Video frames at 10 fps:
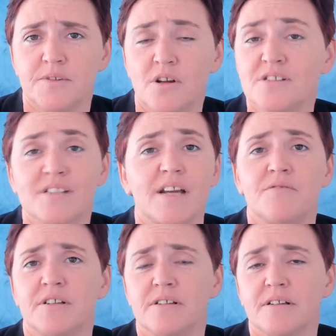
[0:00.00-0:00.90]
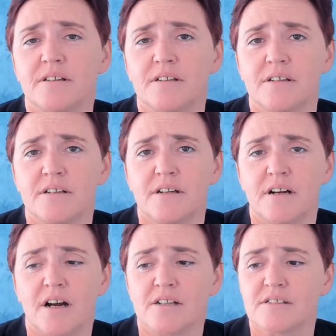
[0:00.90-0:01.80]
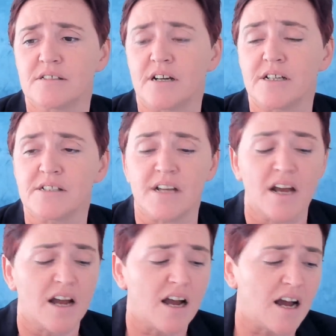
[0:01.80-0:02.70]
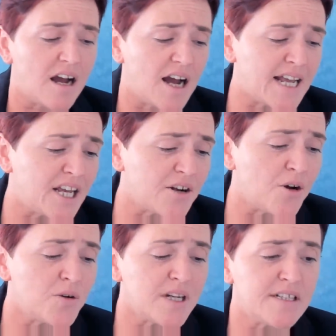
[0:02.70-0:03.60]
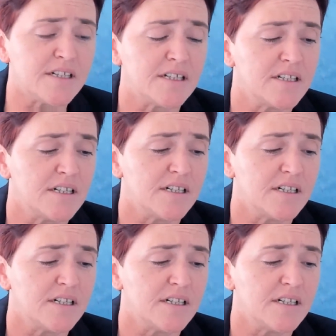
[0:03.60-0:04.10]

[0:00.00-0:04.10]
not saving our society. I can only